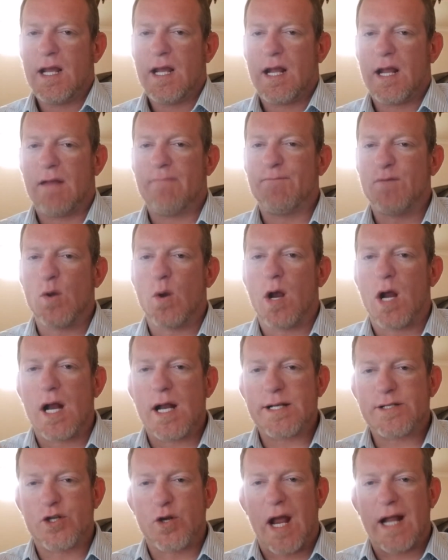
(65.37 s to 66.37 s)
If you're
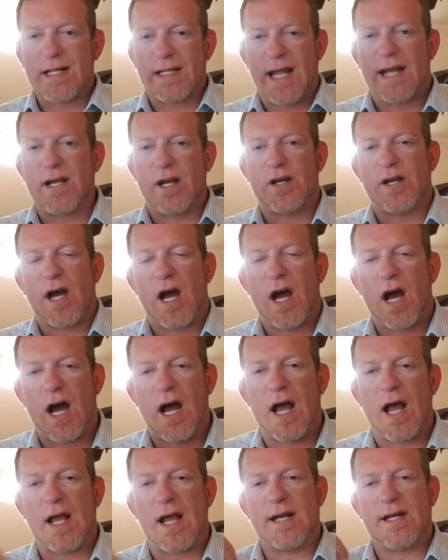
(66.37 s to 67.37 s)
a direct lender to
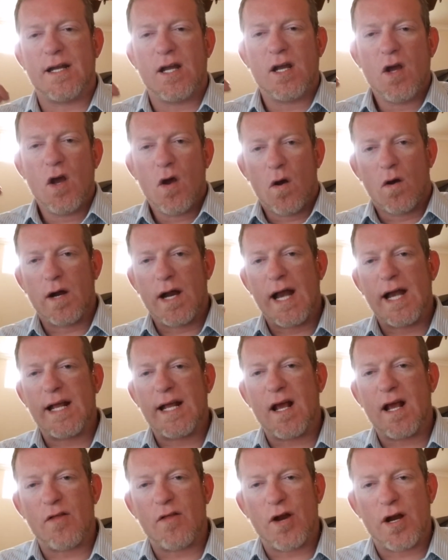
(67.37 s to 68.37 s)
HUD or
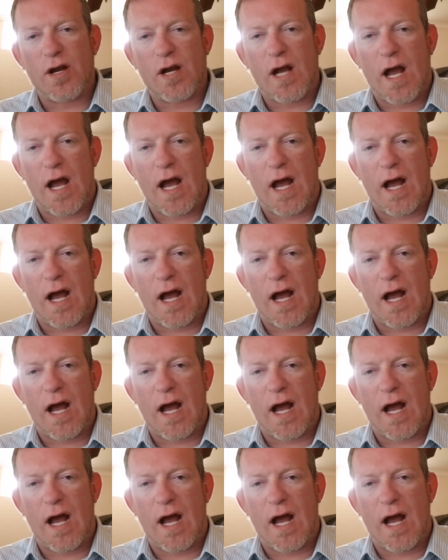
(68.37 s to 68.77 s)
any other